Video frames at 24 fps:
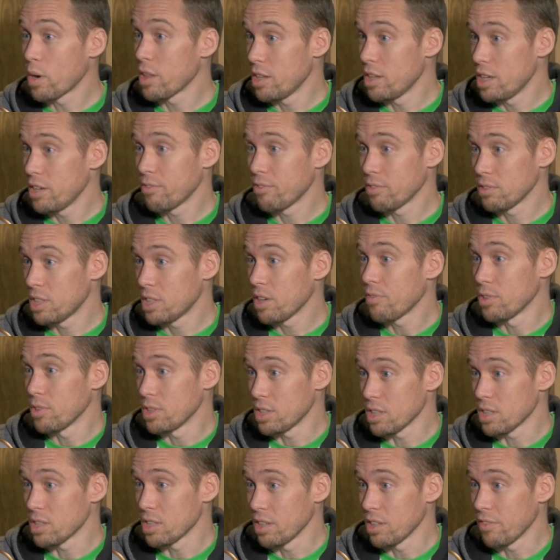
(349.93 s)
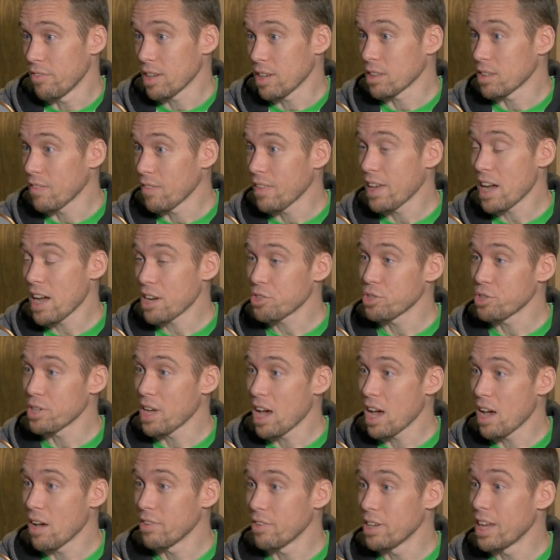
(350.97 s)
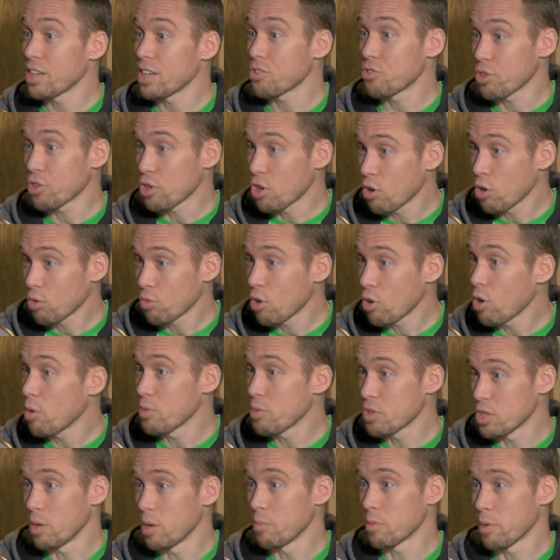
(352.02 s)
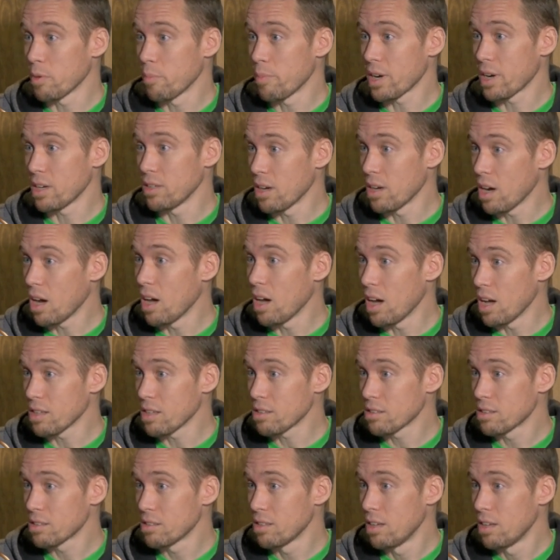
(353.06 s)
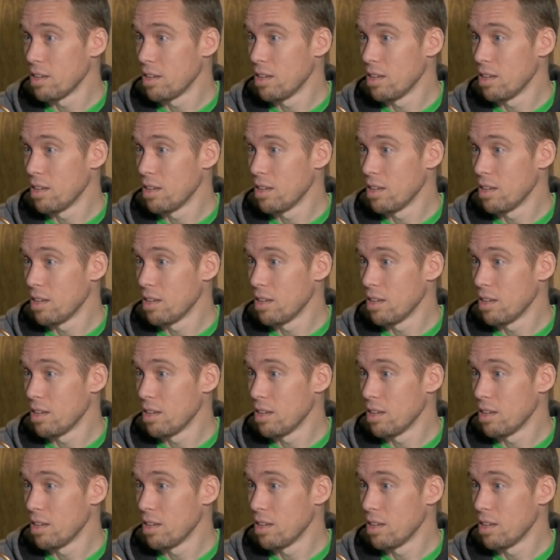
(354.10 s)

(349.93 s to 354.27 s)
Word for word: one of the differences in effect that they actually have an extra chromosome compared to us.